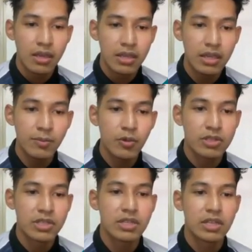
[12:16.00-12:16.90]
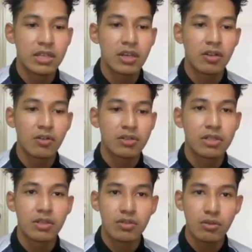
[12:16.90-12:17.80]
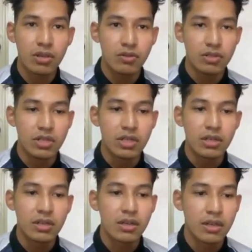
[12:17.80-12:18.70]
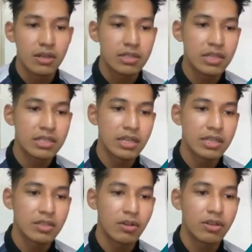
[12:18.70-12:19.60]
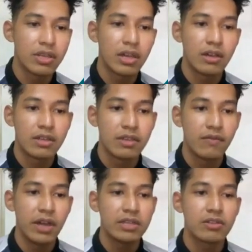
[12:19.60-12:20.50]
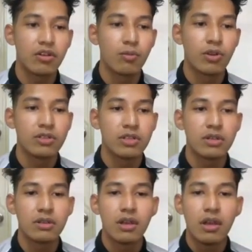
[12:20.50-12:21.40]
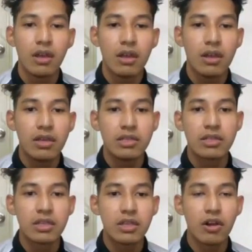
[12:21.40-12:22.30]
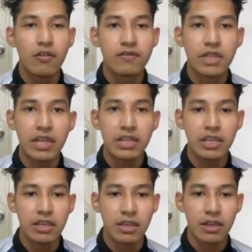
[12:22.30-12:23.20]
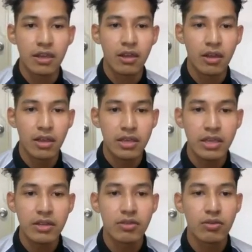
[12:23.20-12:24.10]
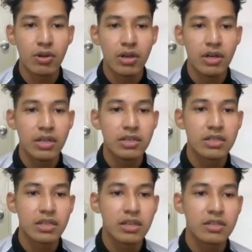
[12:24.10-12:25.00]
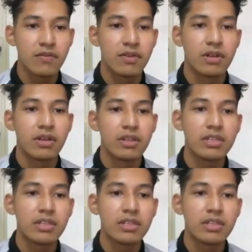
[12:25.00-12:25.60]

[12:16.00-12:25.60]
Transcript: It processes data closer to the user, such as on their device or browser, instead of sending it to a distant server.